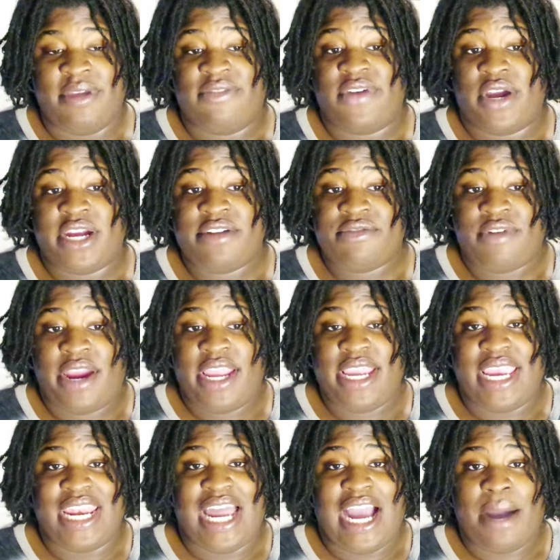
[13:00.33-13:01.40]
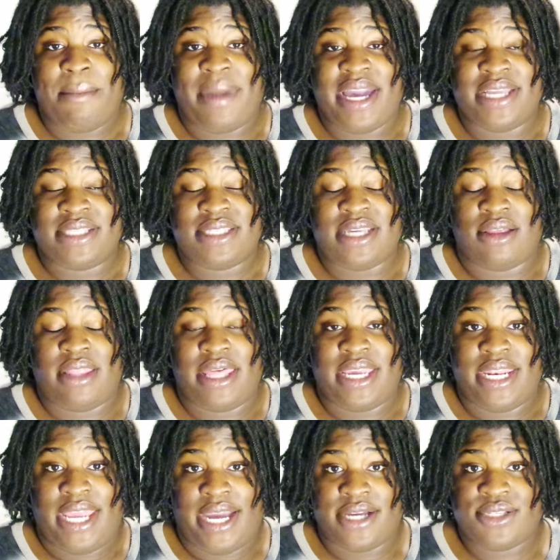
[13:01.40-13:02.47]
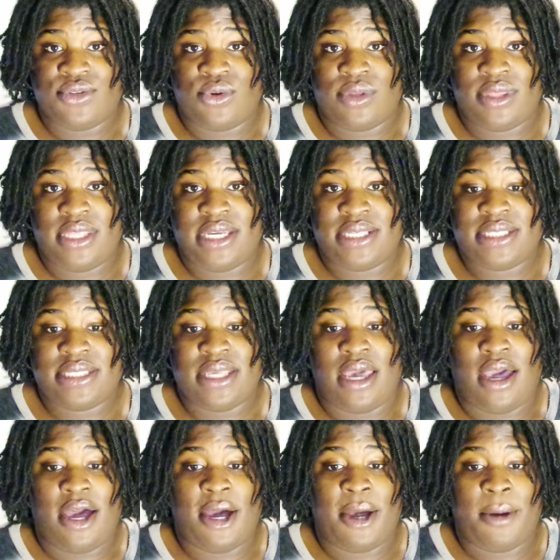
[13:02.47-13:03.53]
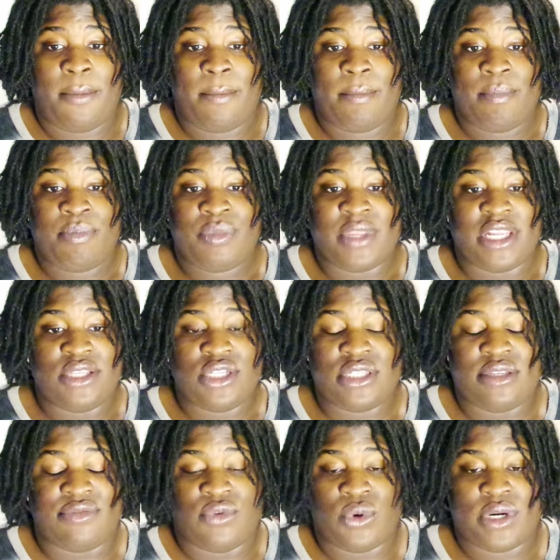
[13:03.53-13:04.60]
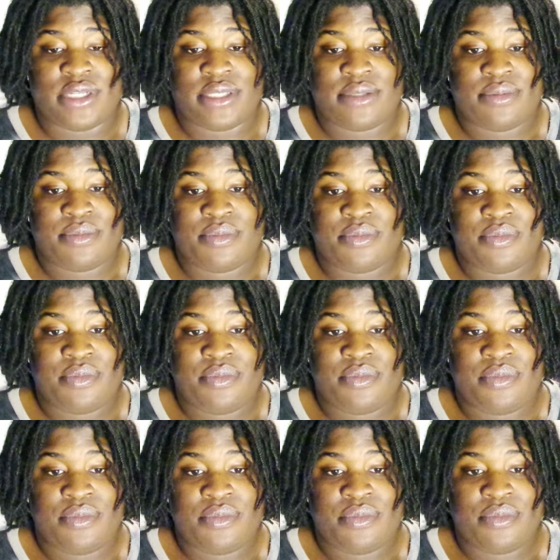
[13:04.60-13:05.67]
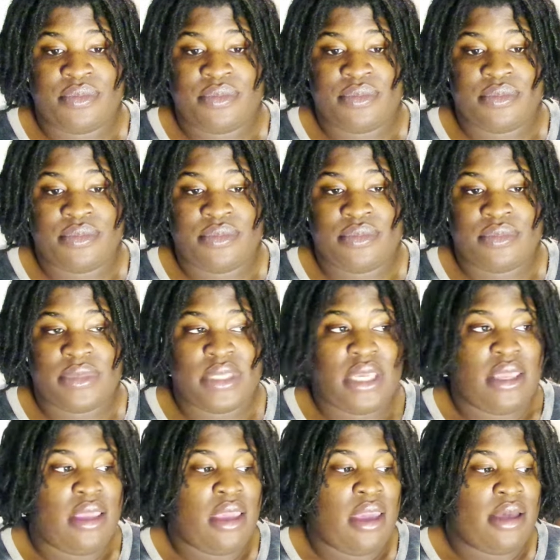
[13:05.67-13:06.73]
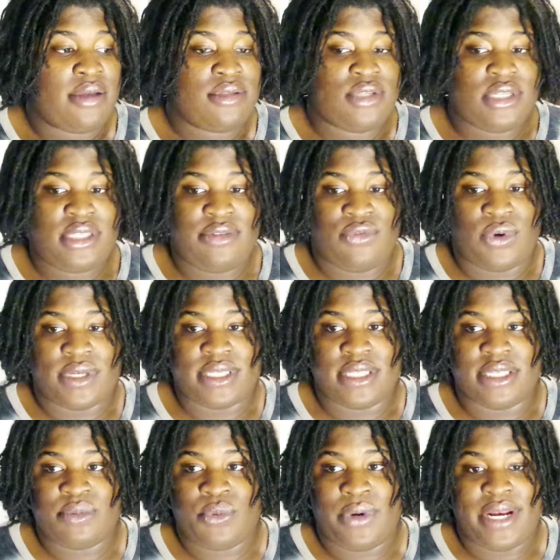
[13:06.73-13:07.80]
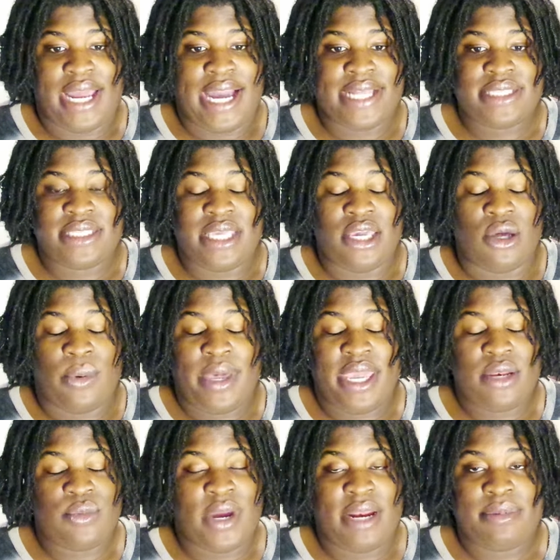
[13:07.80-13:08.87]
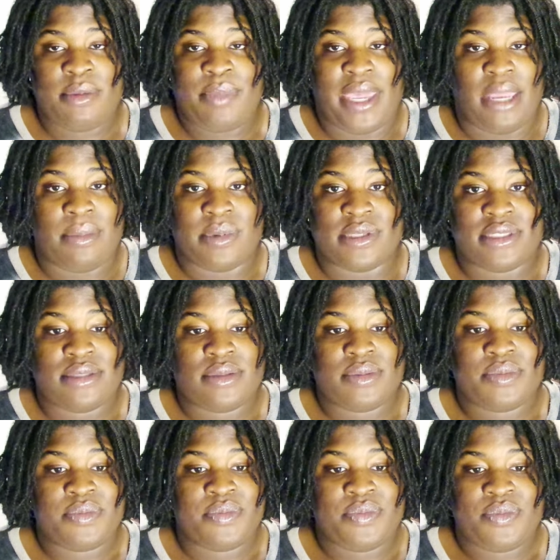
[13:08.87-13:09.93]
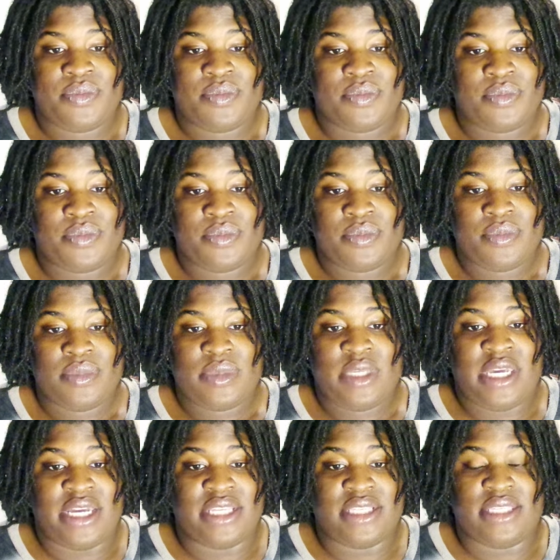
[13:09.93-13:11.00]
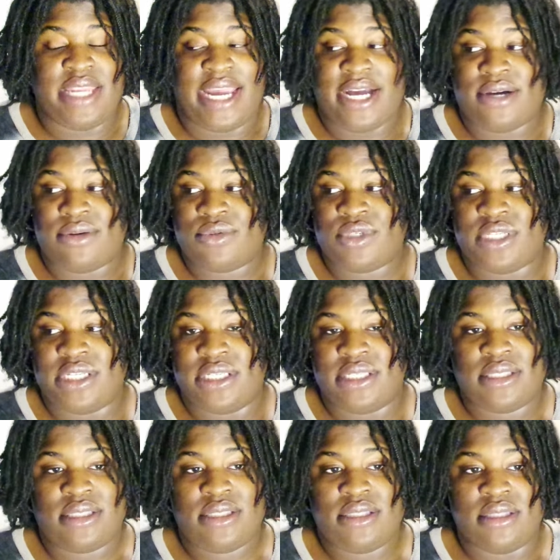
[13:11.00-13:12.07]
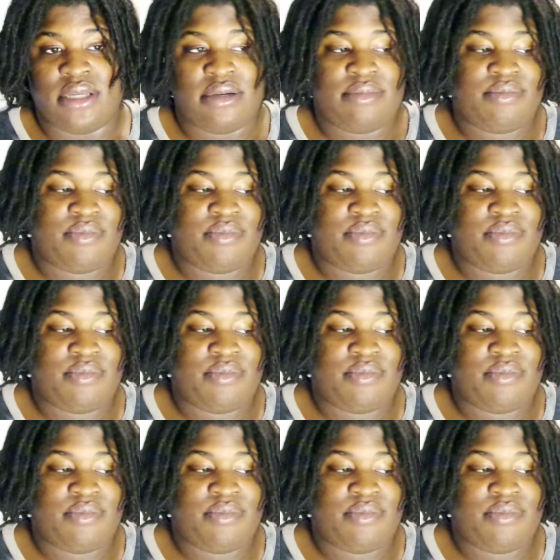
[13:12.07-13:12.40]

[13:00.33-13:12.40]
very frank and I might sound like an asshole on this. Just divorce at this point. I'd say go ahead and write up the papers. Cause now she's... No.